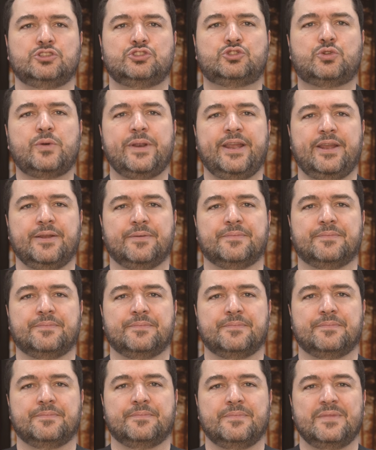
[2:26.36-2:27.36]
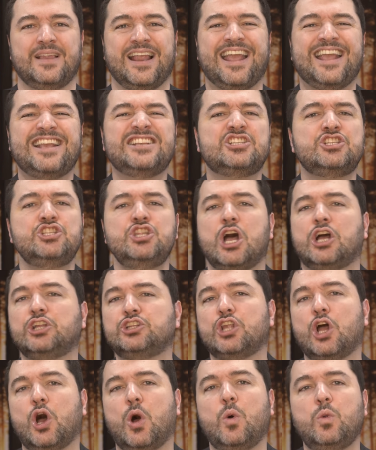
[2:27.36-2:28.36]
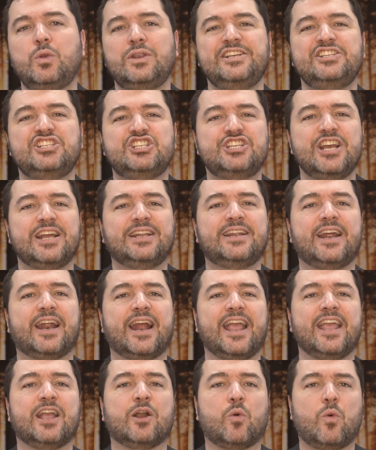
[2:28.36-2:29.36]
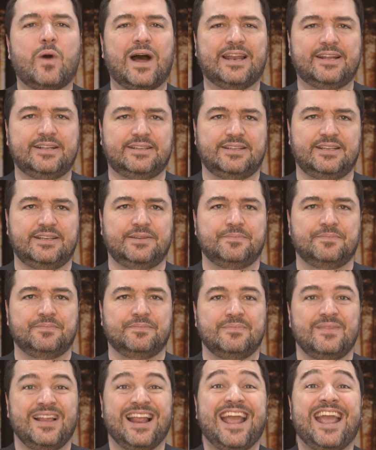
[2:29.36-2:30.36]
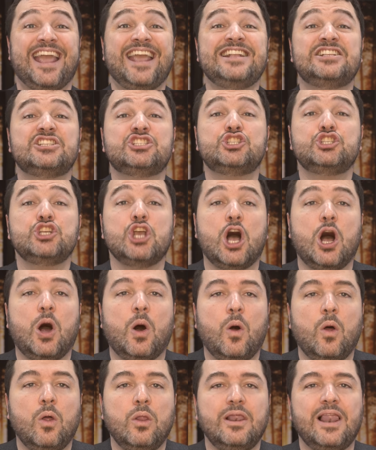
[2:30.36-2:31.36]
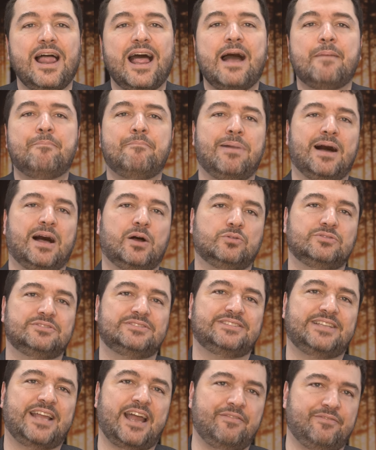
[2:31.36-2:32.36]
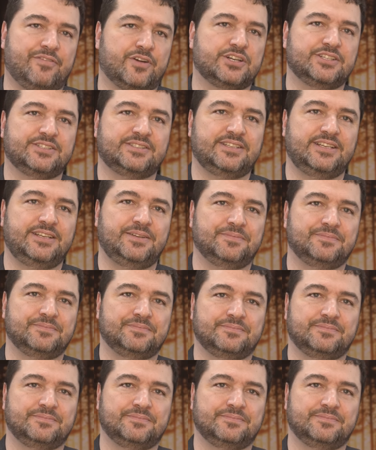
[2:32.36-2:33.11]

3. It's not only gender equality. It's all about diversity.